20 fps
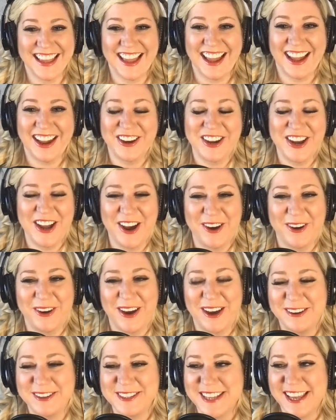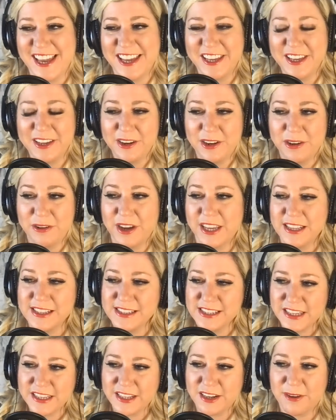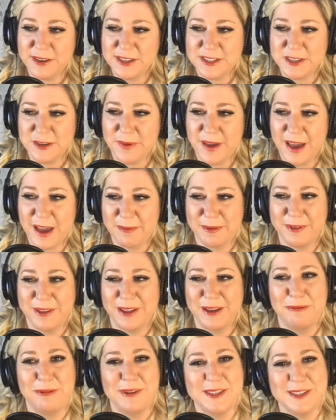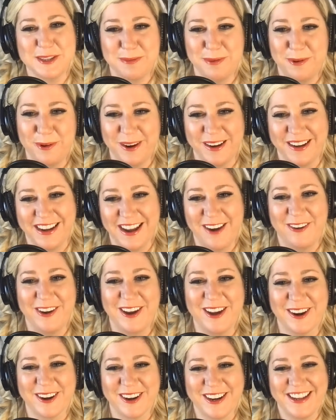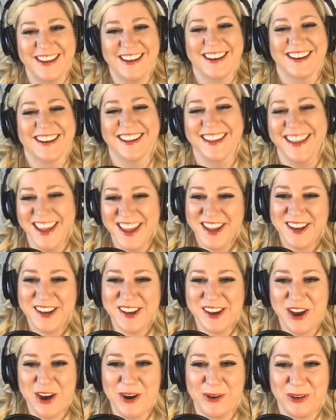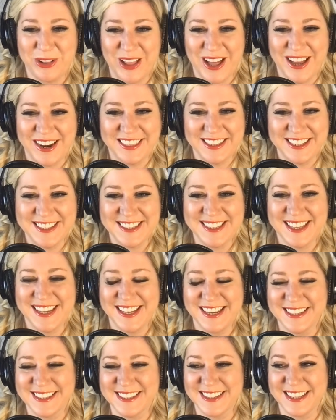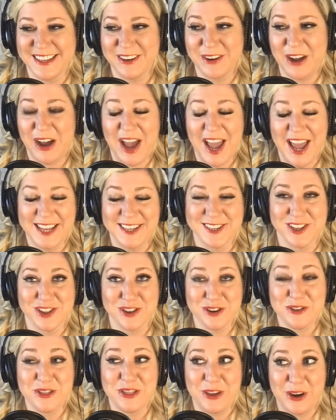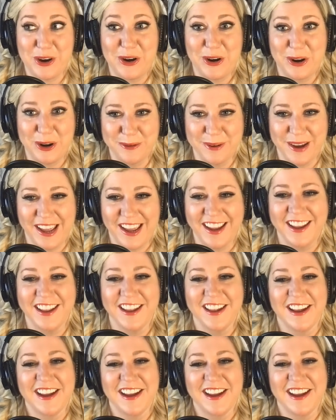I know, I was like, I guess I could always go back, but like, what's the point? Now I already know a lot of these things that I had to learn the hard way.